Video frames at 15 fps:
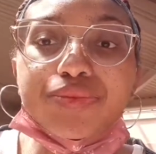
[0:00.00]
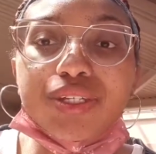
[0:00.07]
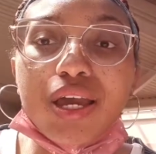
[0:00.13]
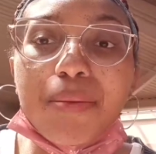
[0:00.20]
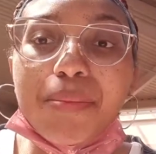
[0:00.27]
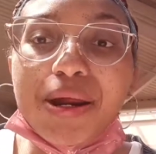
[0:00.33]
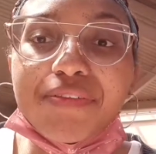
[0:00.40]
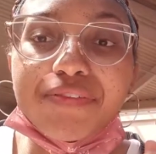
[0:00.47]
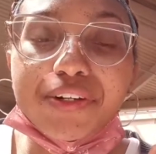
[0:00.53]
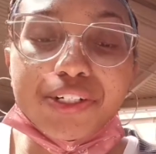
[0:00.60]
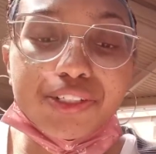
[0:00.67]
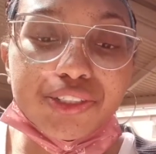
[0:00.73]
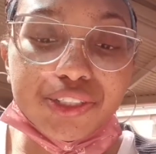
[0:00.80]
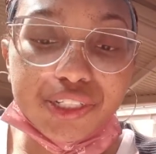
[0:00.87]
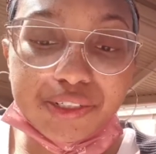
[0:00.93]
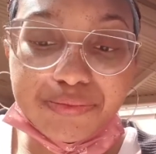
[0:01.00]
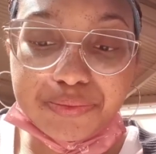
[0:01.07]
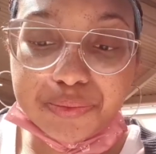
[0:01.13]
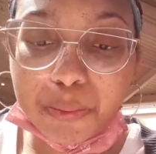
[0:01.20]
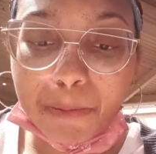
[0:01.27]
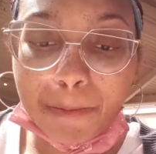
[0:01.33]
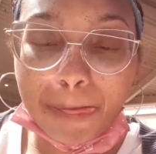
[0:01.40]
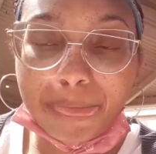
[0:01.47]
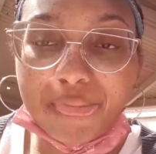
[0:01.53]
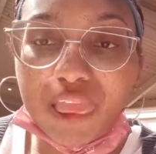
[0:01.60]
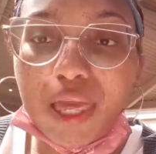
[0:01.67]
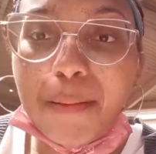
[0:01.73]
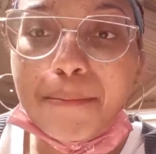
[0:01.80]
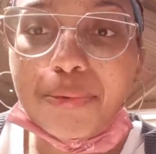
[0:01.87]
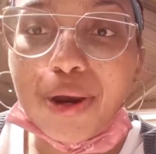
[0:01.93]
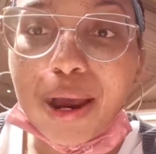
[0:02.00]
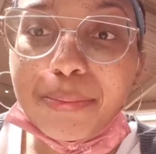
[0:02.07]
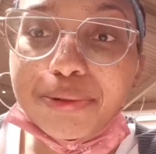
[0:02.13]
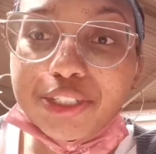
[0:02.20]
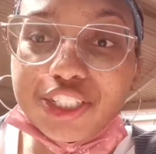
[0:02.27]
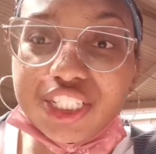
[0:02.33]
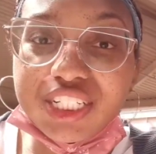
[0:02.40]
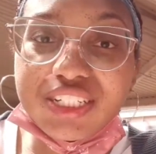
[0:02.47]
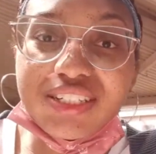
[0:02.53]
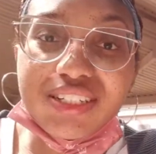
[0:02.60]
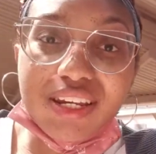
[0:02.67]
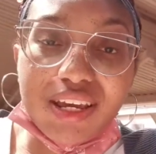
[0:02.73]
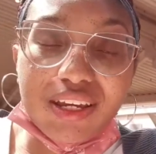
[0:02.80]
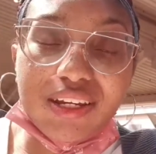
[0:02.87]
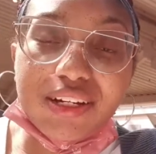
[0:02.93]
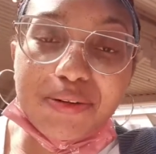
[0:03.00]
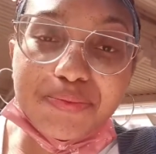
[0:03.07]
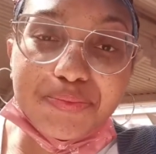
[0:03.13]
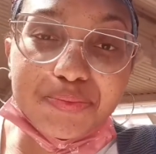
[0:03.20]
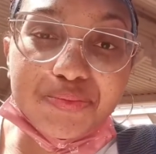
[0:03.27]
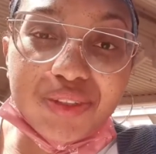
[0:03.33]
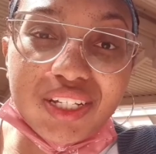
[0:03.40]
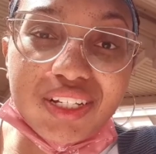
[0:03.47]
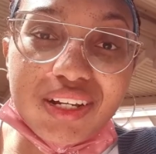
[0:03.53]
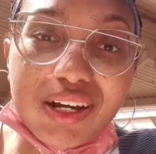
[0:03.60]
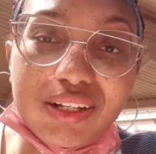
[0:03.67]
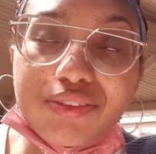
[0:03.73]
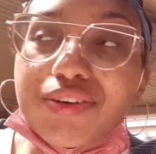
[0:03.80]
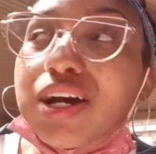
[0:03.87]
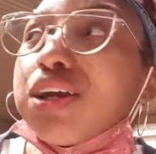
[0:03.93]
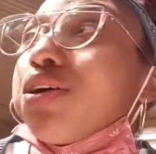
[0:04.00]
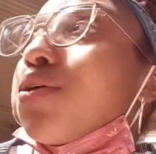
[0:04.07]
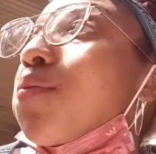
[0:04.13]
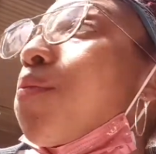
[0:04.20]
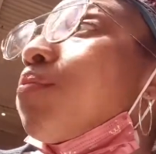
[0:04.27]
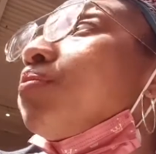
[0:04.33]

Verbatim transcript: Got my first proper cheesesteak in Colorado.